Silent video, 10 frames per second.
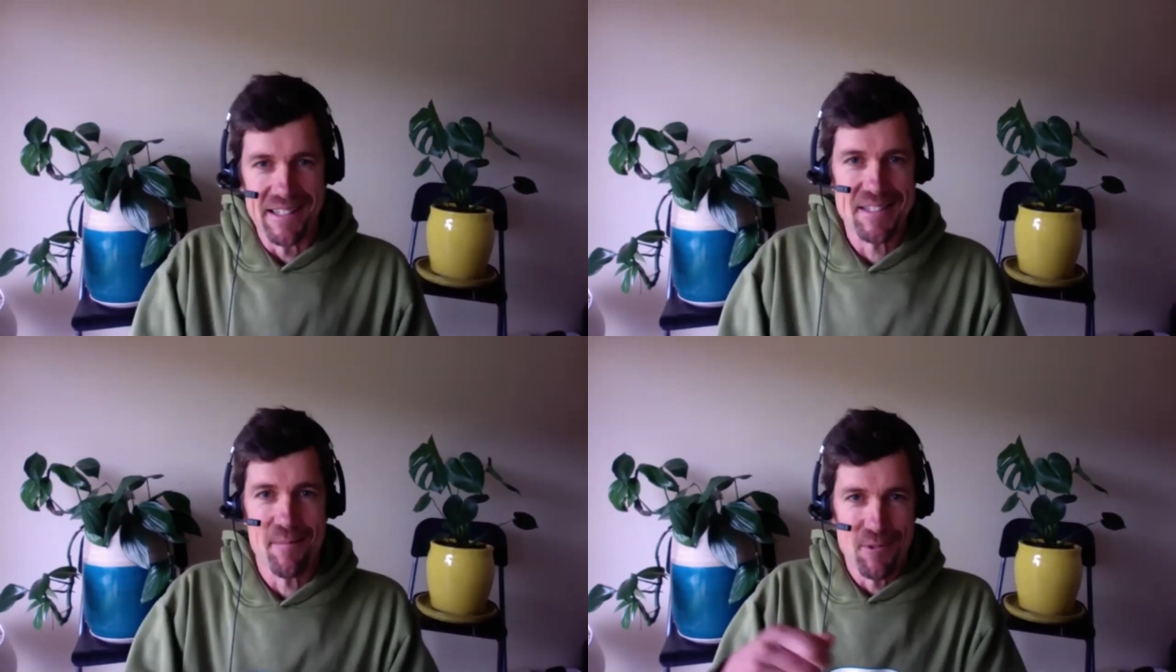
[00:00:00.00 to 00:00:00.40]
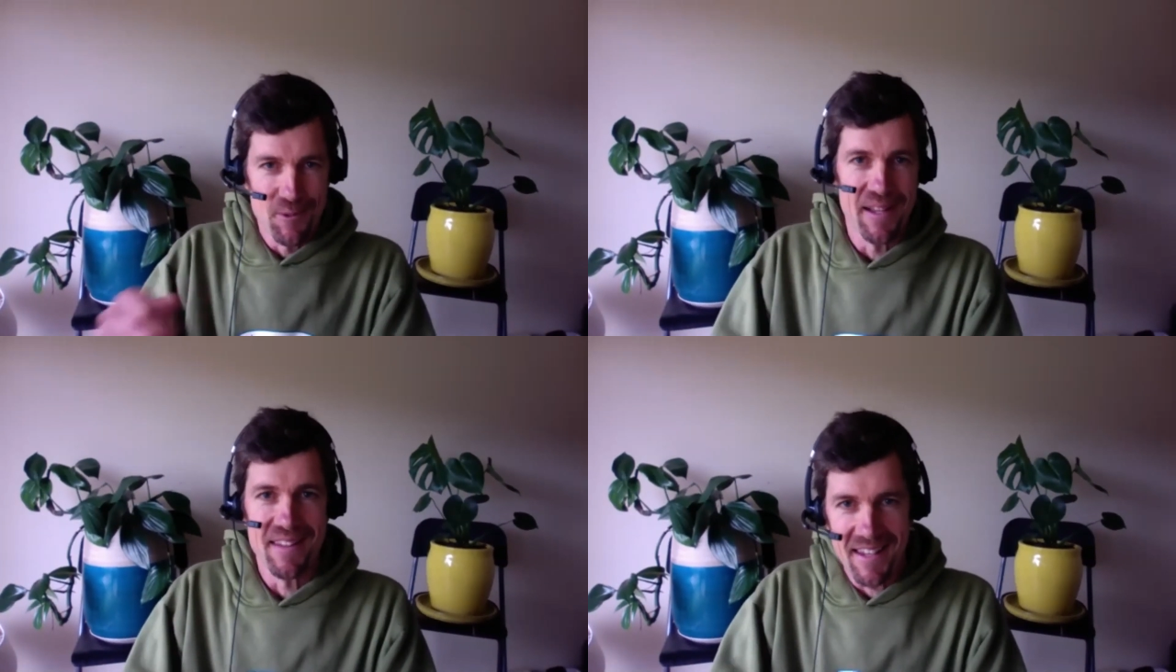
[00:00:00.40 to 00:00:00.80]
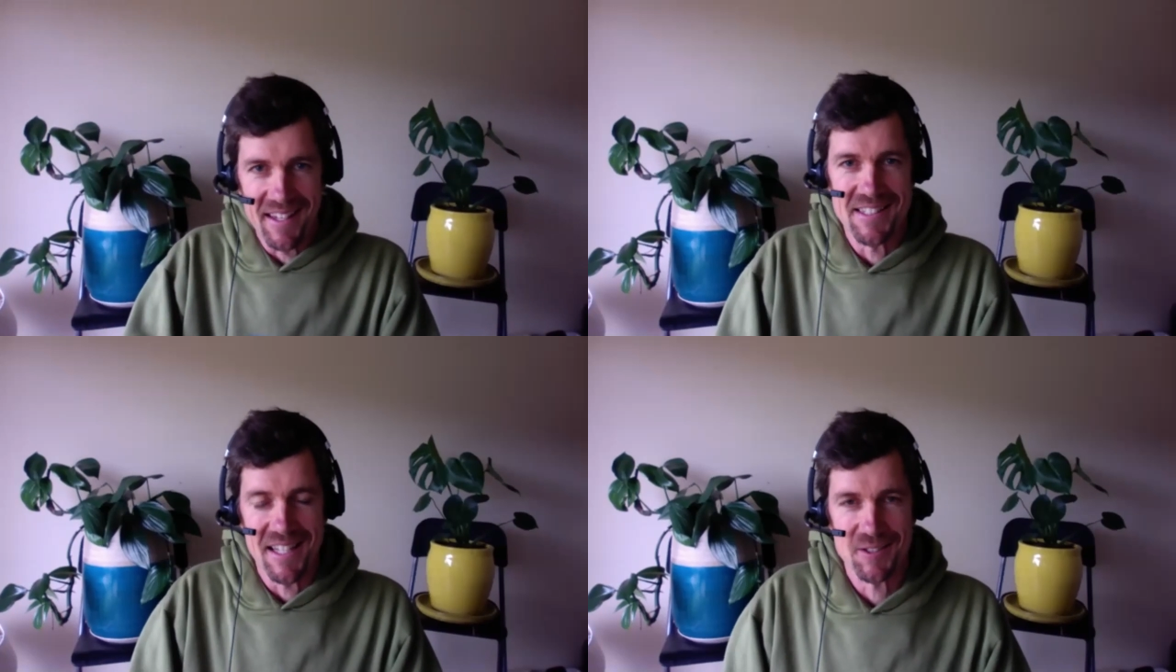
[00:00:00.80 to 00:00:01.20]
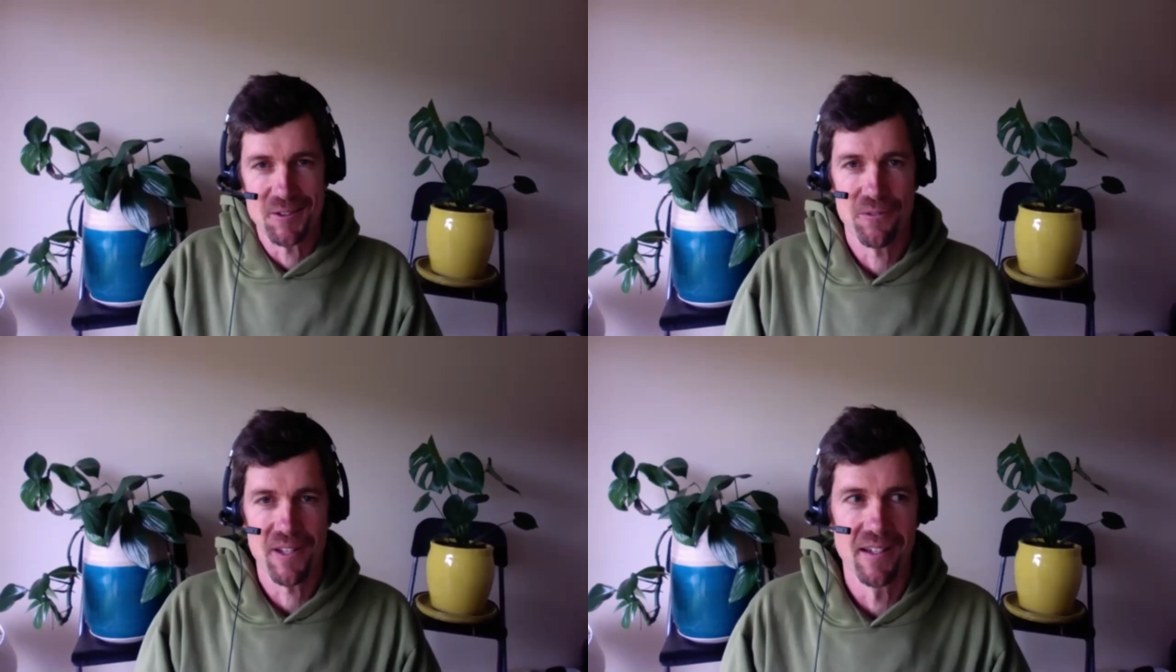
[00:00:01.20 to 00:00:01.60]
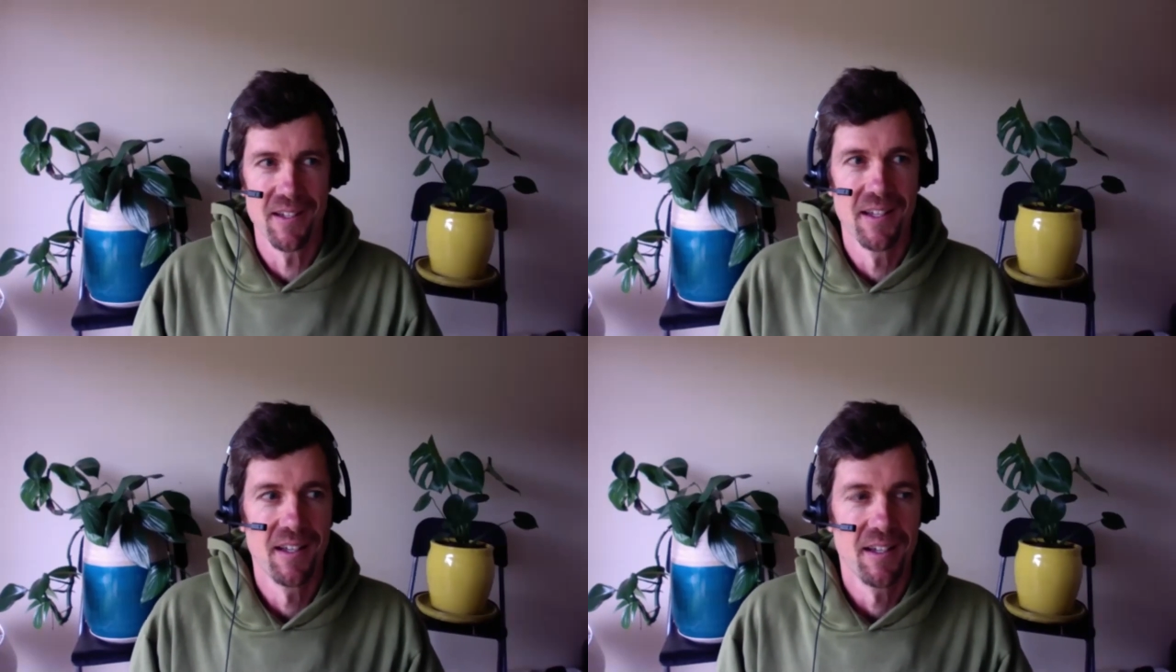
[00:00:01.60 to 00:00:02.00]
Step two, add the eggs, that sort of thing.
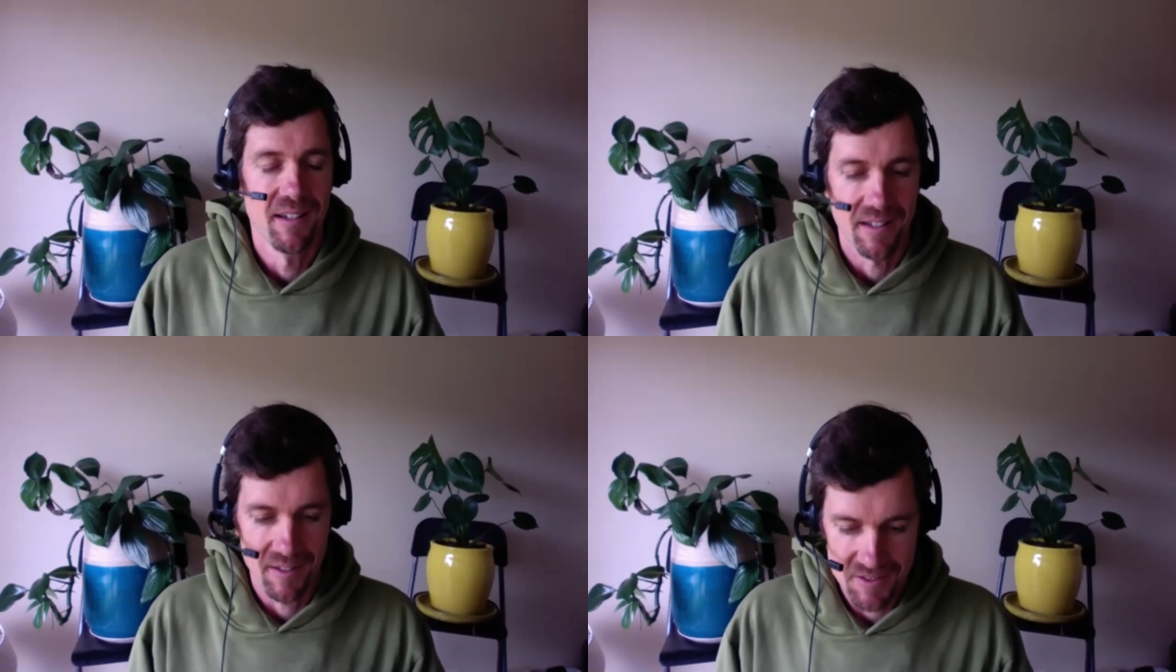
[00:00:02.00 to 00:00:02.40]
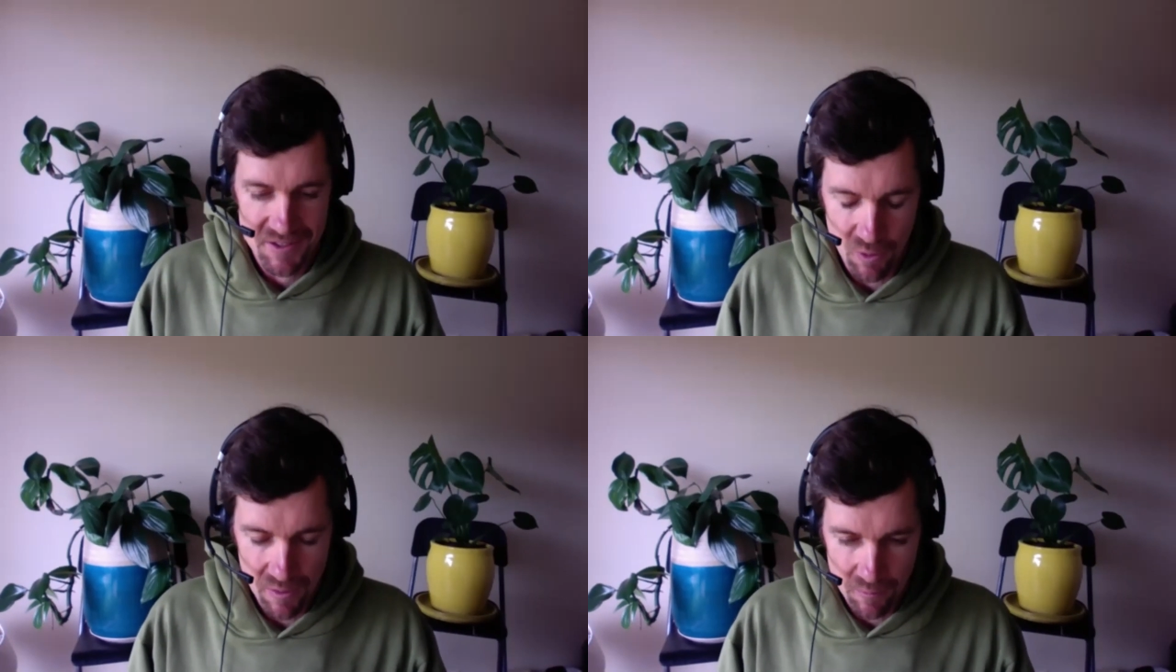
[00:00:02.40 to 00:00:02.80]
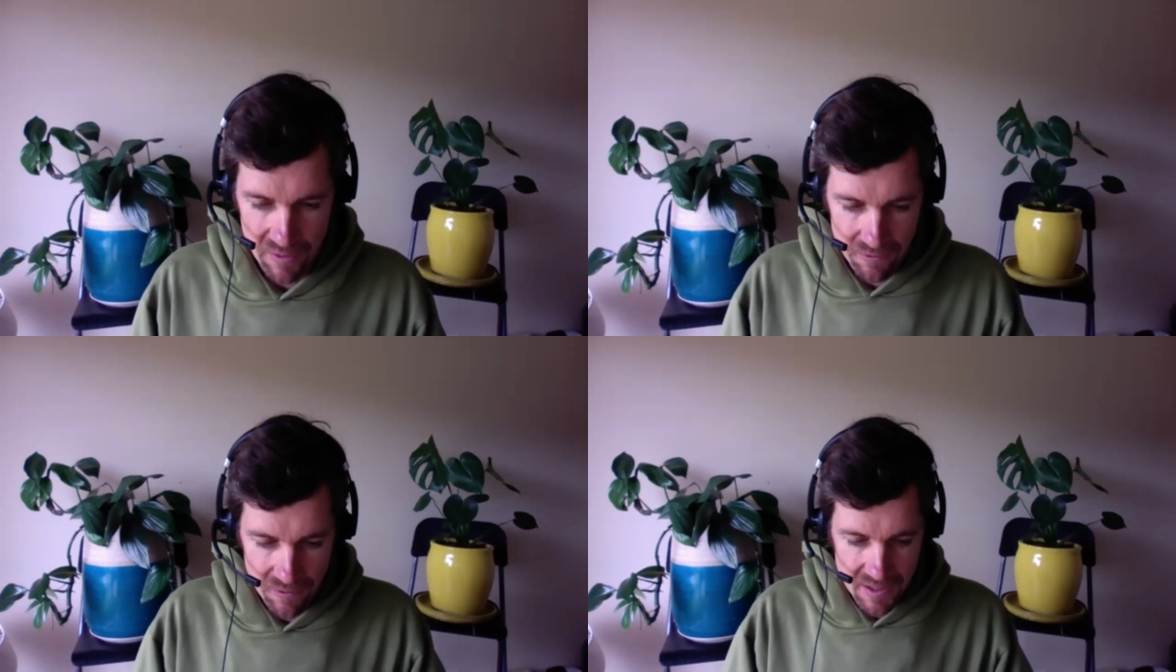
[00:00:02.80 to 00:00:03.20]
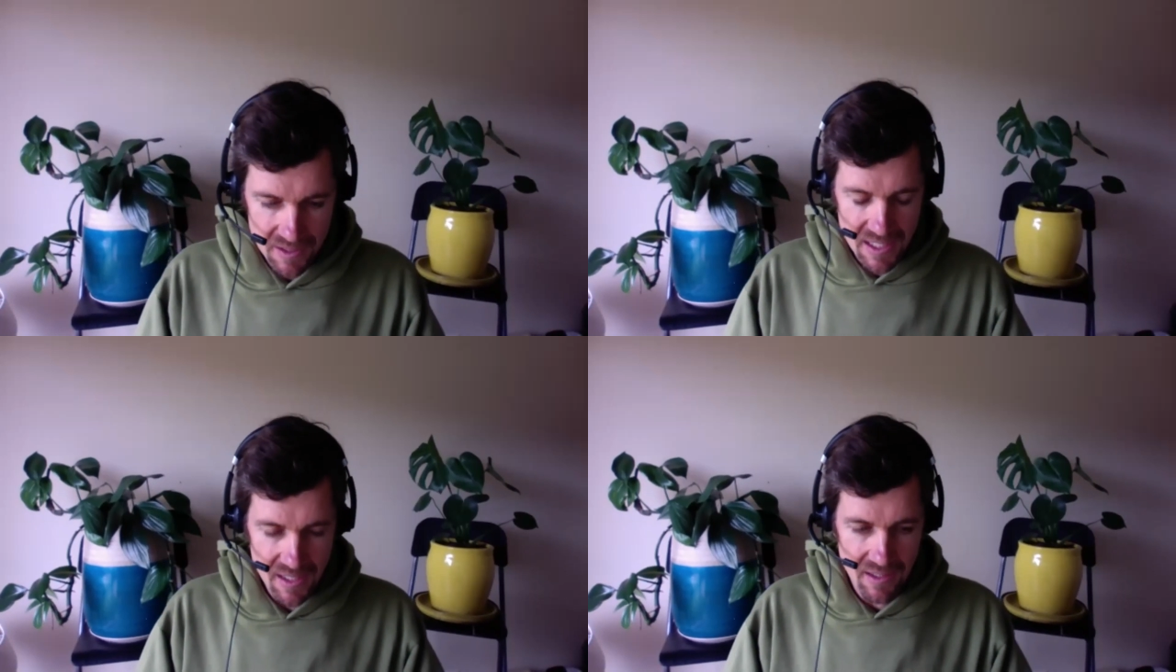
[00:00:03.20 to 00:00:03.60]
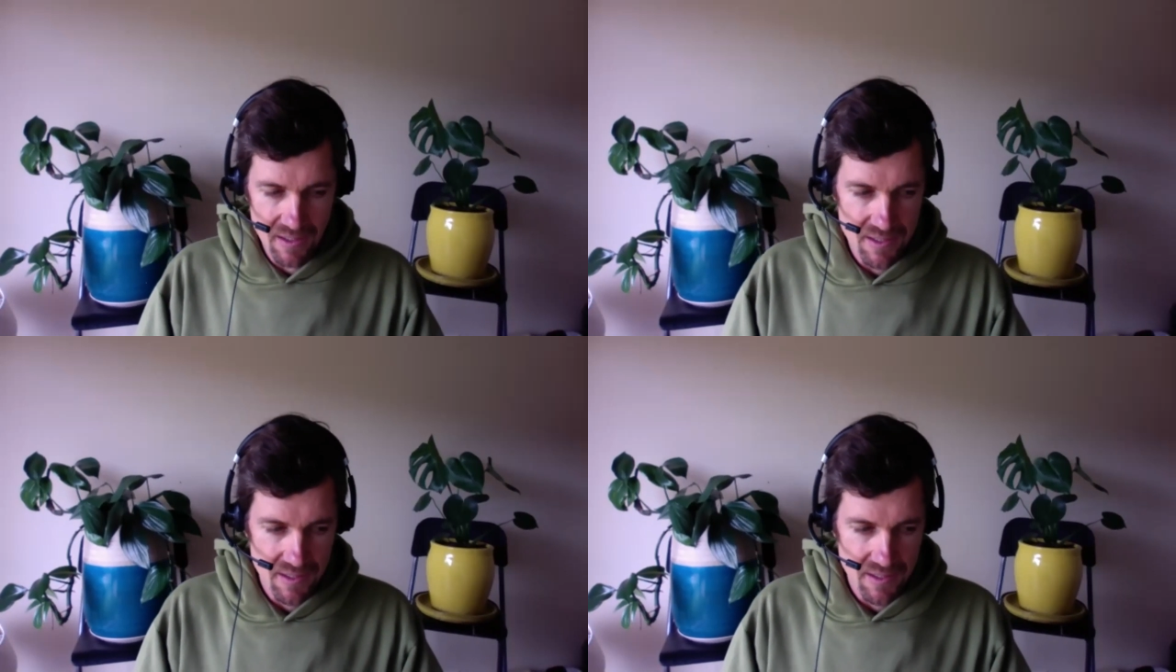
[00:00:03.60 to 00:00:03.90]
And so we're very geared,